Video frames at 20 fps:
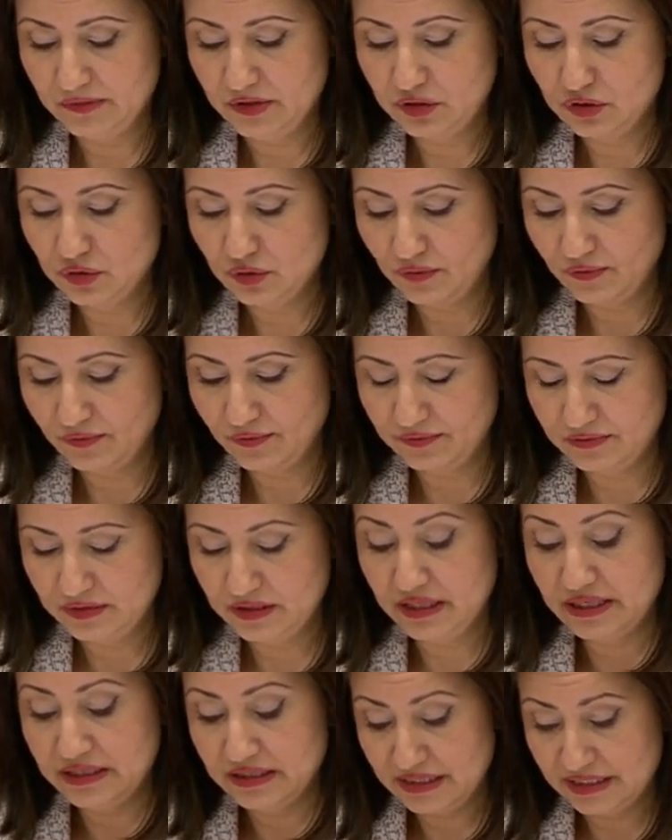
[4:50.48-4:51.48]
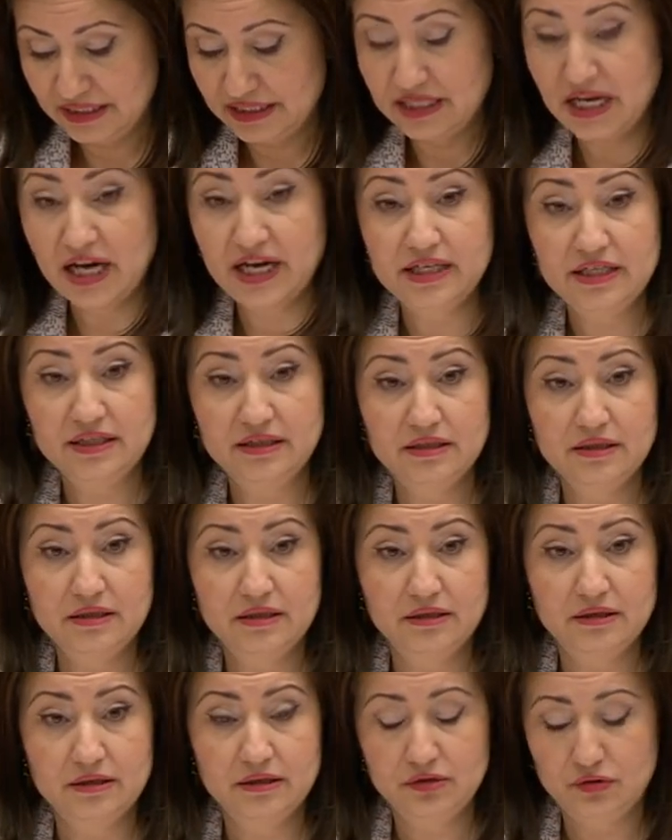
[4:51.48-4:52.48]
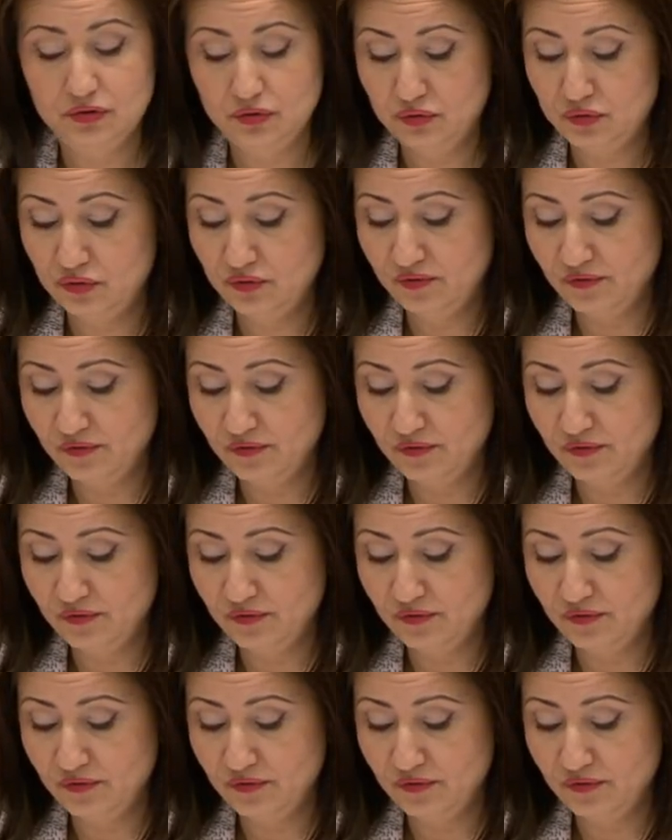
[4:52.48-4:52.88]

to